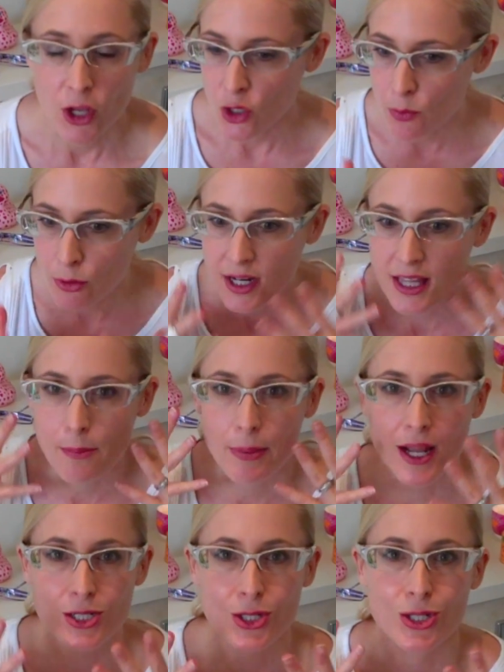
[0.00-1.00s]
you're bringing the
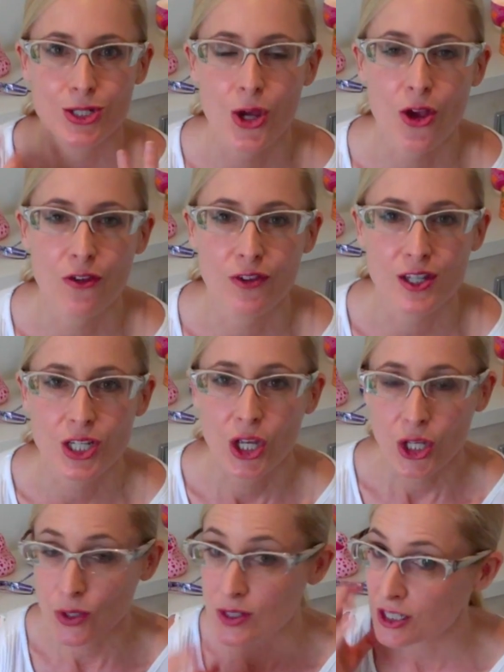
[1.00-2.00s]
blood to the surface,
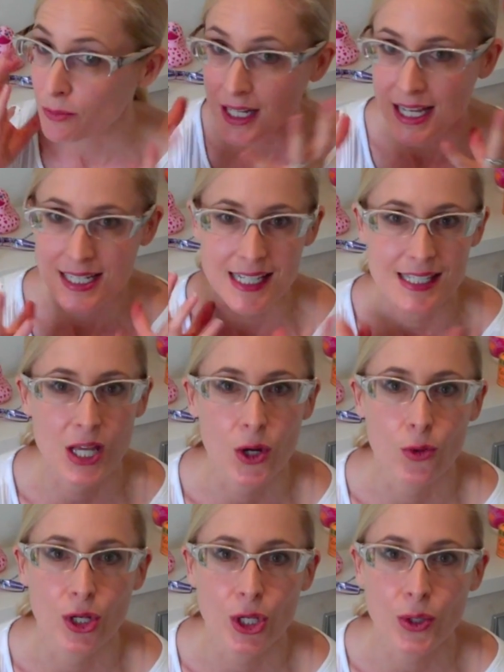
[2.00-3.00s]
you're stimulating cell
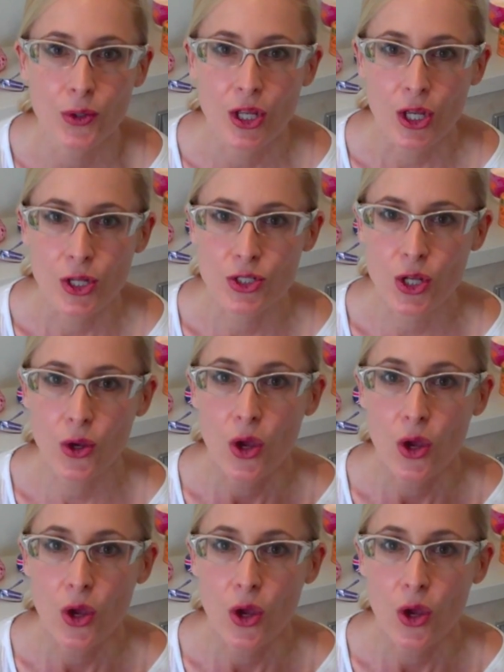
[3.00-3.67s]
renewal, so